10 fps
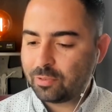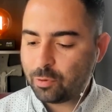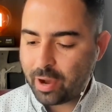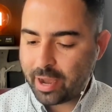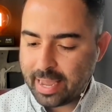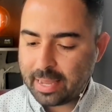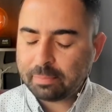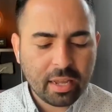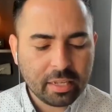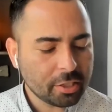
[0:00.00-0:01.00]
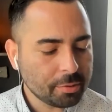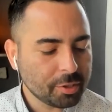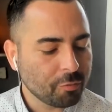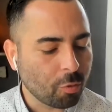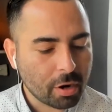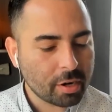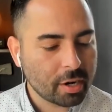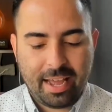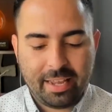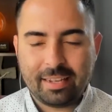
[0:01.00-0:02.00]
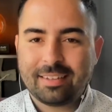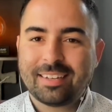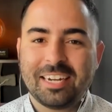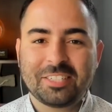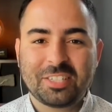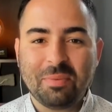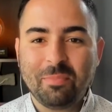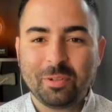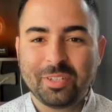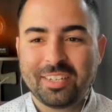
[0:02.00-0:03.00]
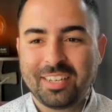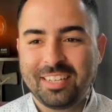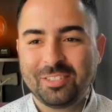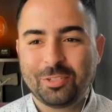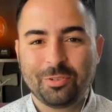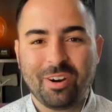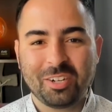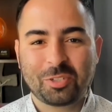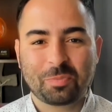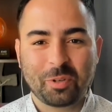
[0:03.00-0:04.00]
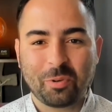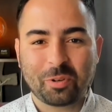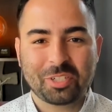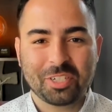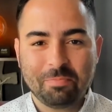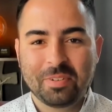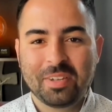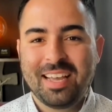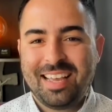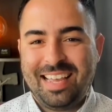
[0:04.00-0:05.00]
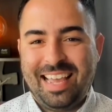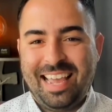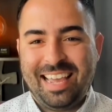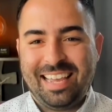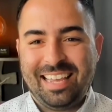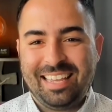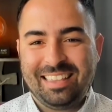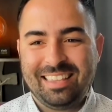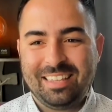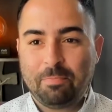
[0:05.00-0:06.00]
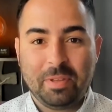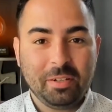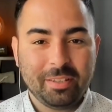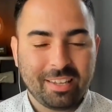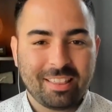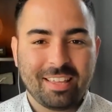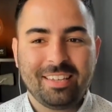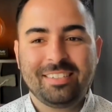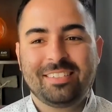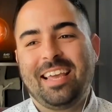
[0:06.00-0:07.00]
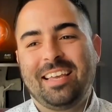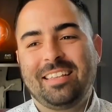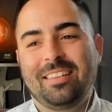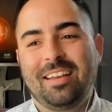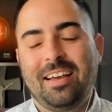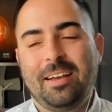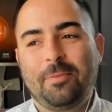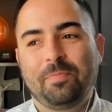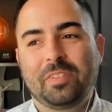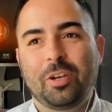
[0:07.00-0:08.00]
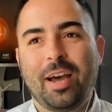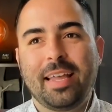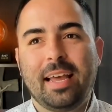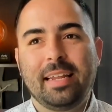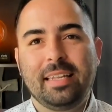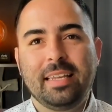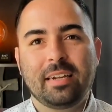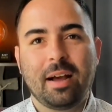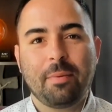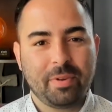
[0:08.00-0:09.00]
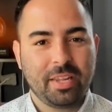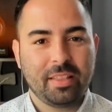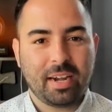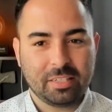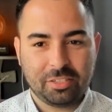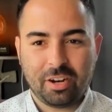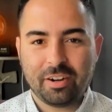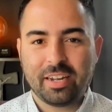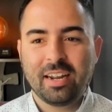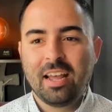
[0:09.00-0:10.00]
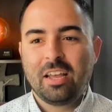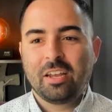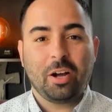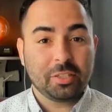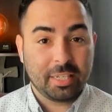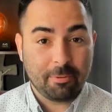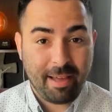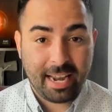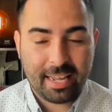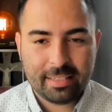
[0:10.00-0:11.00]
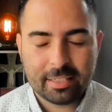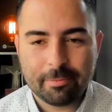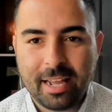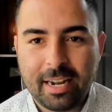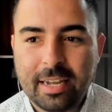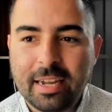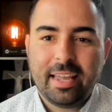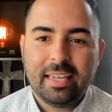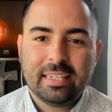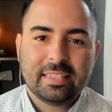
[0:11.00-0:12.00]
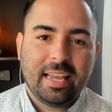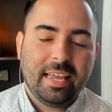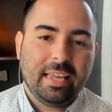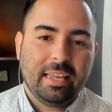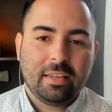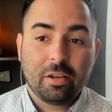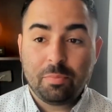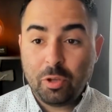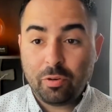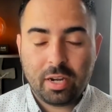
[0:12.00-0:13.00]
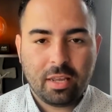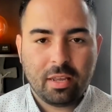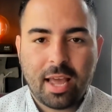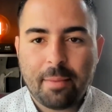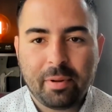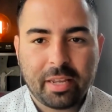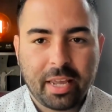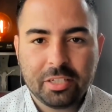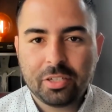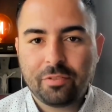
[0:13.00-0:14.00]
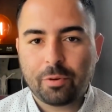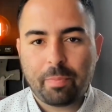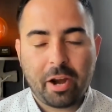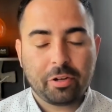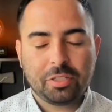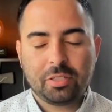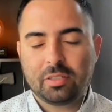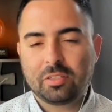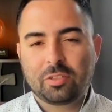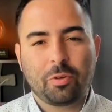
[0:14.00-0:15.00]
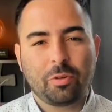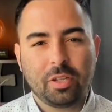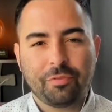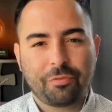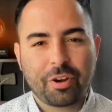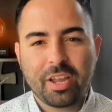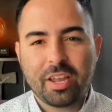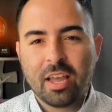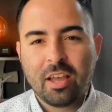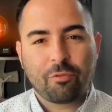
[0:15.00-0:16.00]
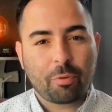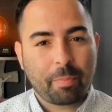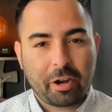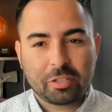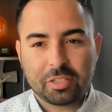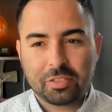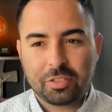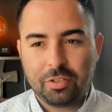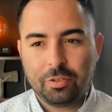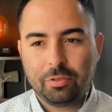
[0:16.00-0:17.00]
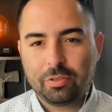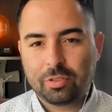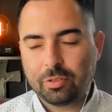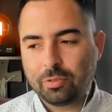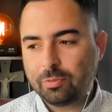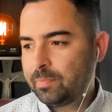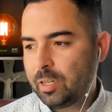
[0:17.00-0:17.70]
of who I am. In terms of work, I kind of stumbled into entrepreneurship and building things. And so I lead a company that I started called Tabella. Tabella is a community application for parishes. It's totally free for parishes to use to,